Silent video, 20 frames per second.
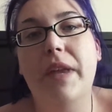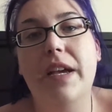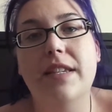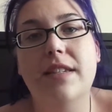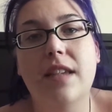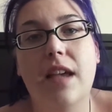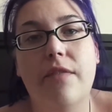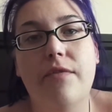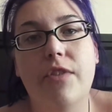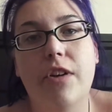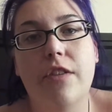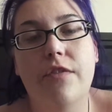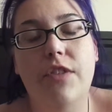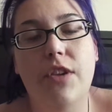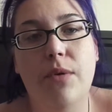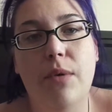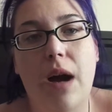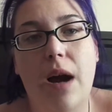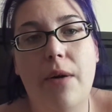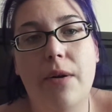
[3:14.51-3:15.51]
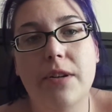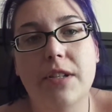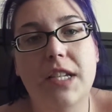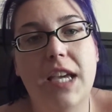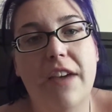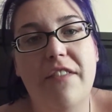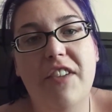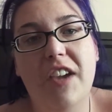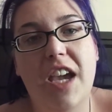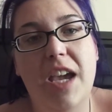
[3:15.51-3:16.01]
I slept for a few hours,
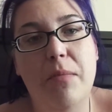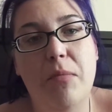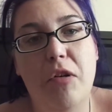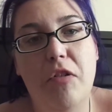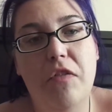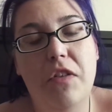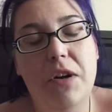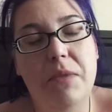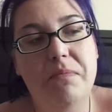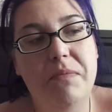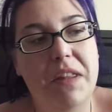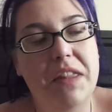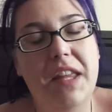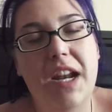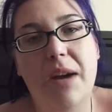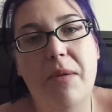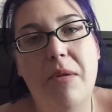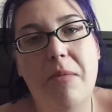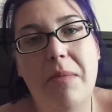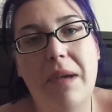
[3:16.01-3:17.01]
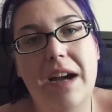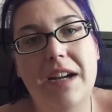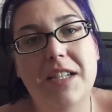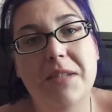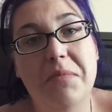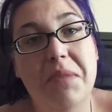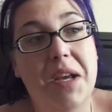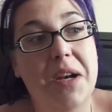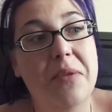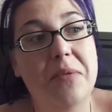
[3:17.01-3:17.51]
Kevin came over, and then I went back
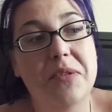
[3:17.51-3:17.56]
to bed.